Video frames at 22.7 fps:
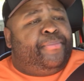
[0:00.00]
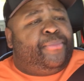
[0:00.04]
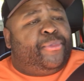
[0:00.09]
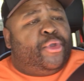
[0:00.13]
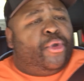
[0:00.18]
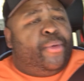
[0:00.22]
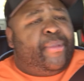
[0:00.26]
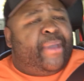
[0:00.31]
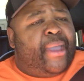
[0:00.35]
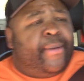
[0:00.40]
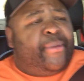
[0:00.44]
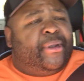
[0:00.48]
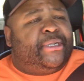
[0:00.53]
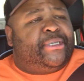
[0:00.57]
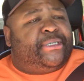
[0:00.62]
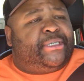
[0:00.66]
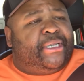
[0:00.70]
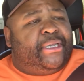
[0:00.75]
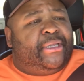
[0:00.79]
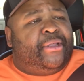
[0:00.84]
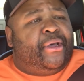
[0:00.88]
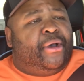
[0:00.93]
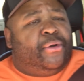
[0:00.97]
you'll be able to
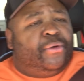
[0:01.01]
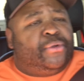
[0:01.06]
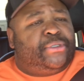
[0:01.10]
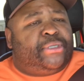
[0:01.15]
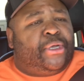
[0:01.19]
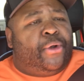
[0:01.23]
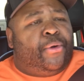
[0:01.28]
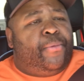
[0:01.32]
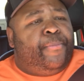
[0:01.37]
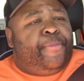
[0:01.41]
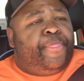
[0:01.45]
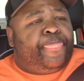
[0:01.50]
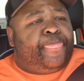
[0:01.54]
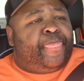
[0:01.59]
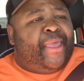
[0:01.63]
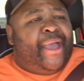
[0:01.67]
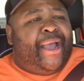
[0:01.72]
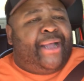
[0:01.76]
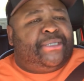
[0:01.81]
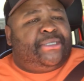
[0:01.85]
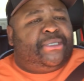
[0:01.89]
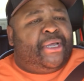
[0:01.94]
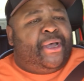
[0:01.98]
see those. So
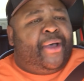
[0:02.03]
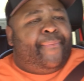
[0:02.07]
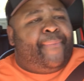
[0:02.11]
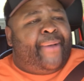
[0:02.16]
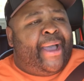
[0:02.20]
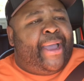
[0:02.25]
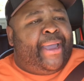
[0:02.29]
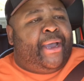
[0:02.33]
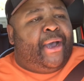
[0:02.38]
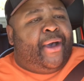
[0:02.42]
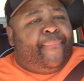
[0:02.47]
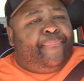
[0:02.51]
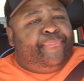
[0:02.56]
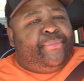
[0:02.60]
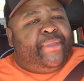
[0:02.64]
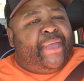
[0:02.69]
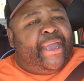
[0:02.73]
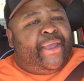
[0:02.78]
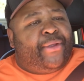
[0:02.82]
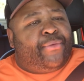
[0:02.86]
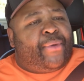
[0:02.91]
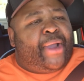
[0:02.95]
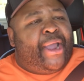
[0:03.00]
that's my
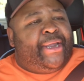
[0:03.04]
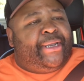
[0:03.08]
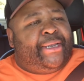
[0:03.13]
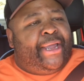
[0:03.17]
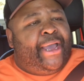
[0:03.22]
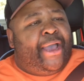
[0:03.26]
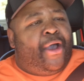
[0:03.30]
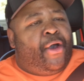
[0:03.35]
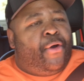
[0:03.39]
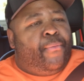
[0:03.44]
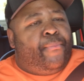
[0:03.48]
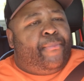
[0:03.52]
update right now.